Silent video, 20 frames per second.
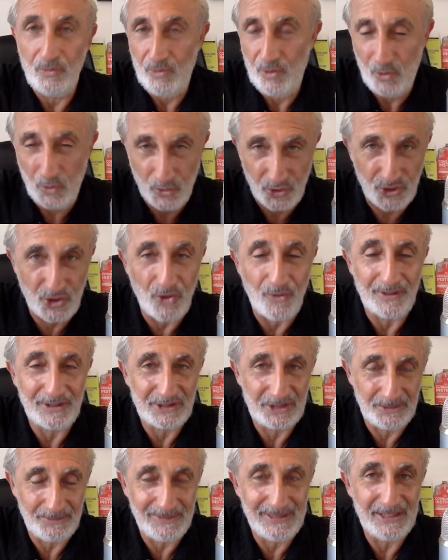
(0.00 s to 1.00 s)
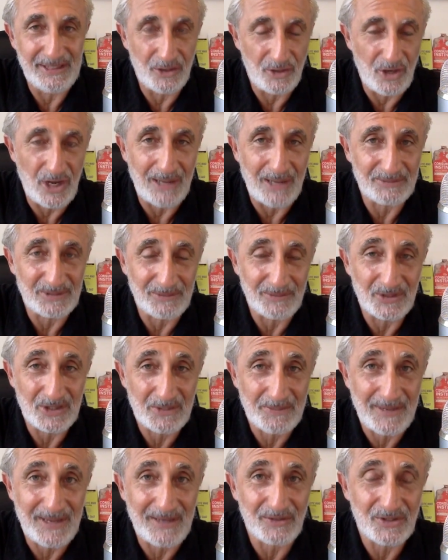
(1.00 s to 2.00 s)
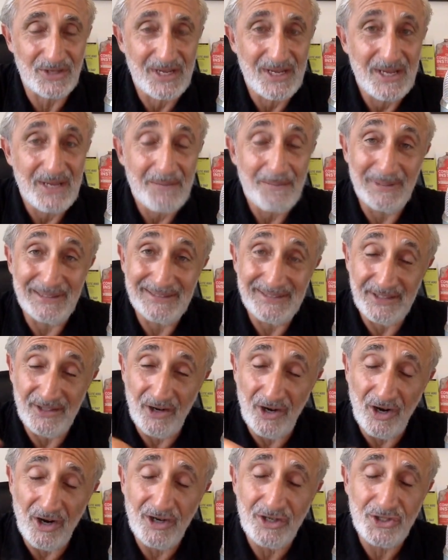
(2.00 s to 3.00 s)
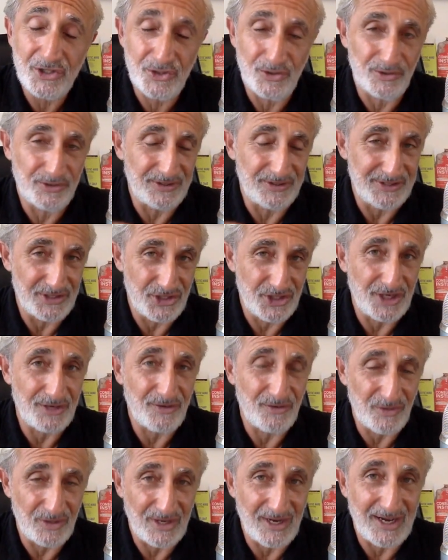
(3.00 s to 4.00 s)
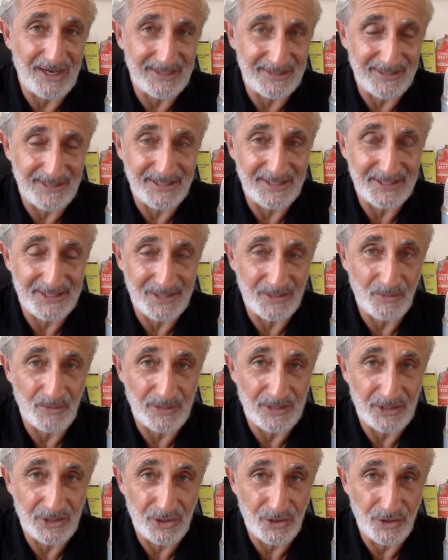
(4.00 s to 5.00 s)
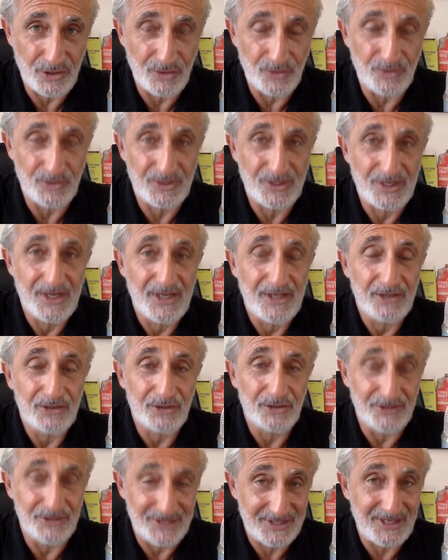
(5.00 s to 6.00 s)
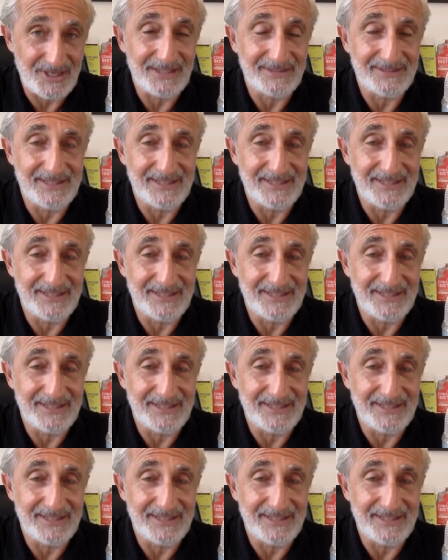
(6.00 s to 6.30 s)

who's going to be your optimal spouse, but there are certain general guidelines that we can use to decide